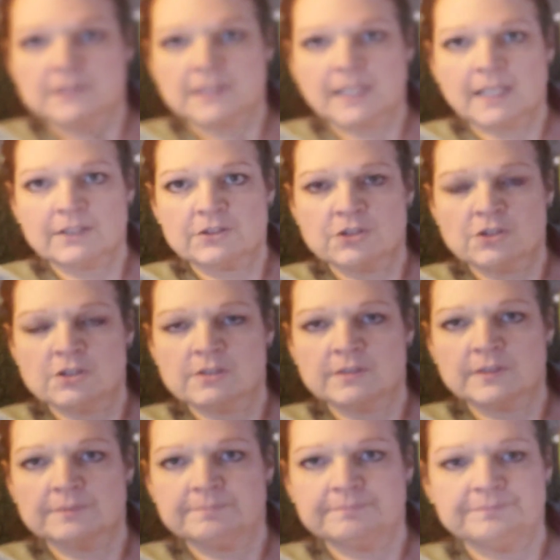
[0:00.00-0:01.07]
So I got two of
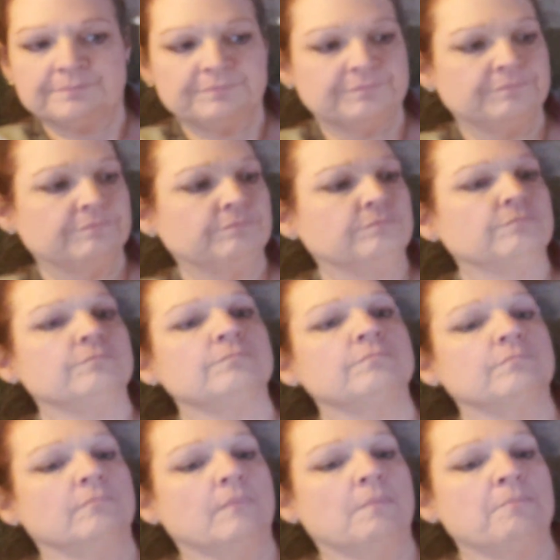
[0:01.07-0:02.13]
them.
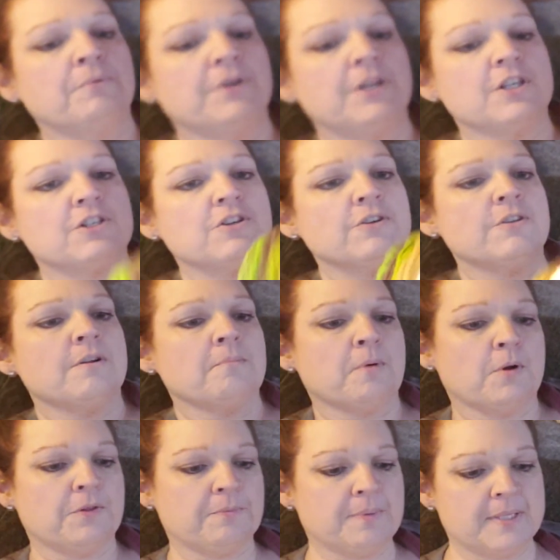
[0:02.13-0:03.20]
I'm pretty sure they're
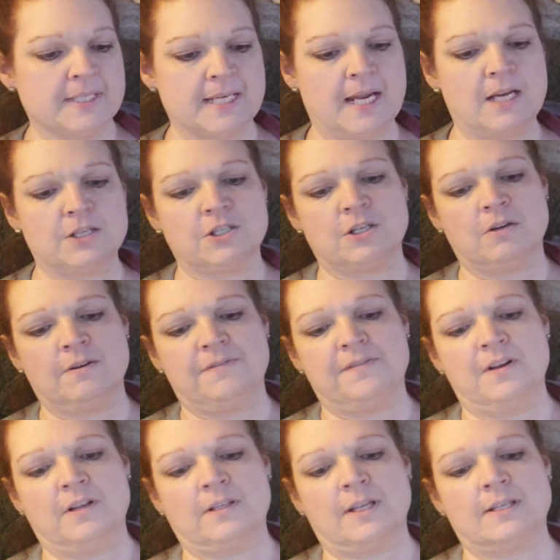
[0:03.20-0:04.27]
both pistachio. If
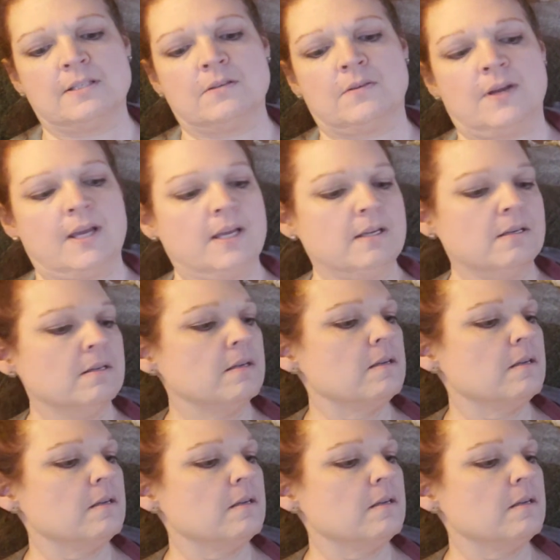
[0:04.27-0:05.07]
not, that's okay.